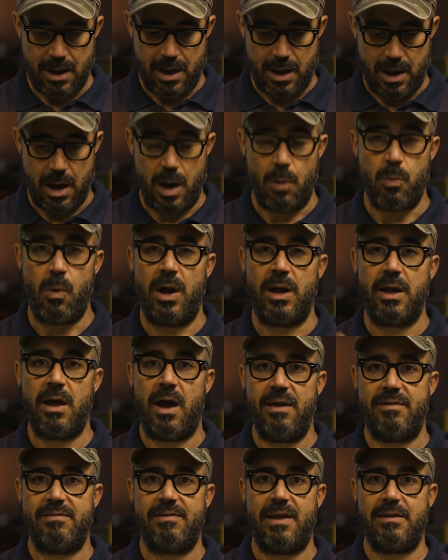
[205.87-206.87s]
Uh, one
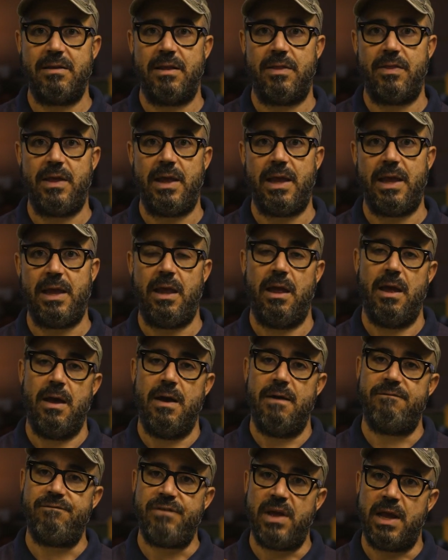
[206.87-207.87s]
guy said that the
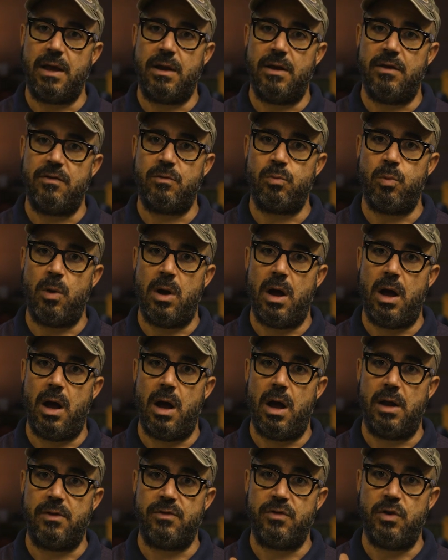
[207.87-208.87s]
fingers
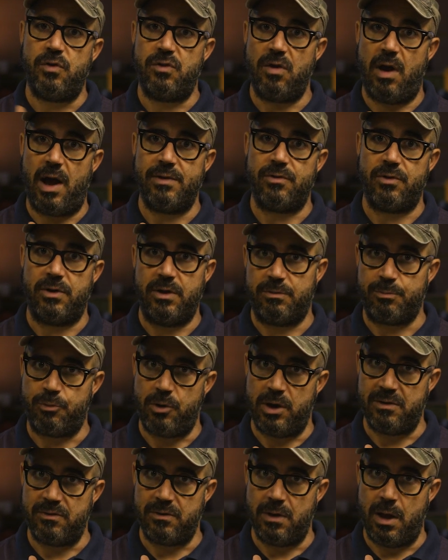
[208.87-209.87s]
were too tight on his
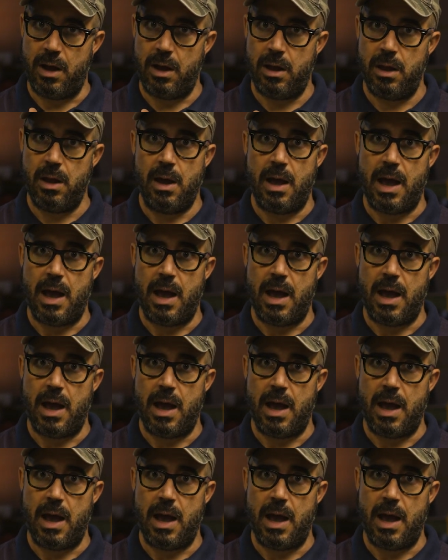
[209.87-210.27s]
printer